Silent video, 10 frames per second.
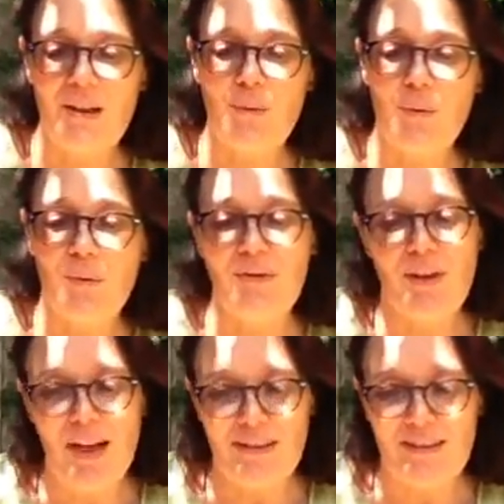what we've
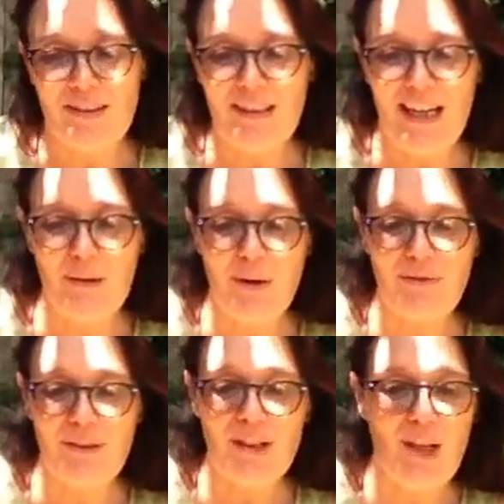learnt.
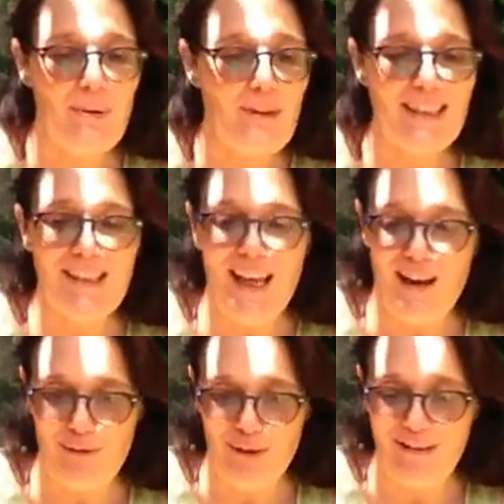However, timing is
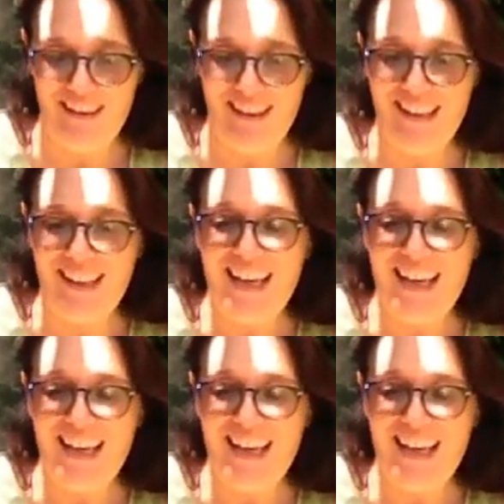everything,